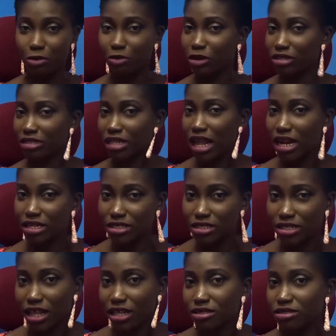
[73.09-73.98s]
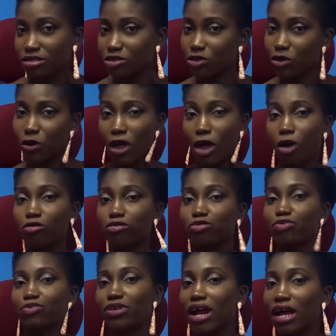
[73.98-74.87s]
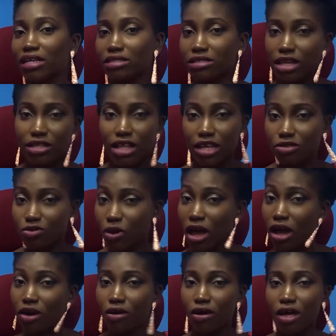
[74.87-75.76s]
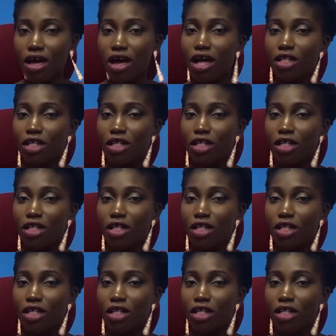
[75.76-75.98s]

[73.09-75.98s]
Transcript: a personality that, you know, helps brands, and that's how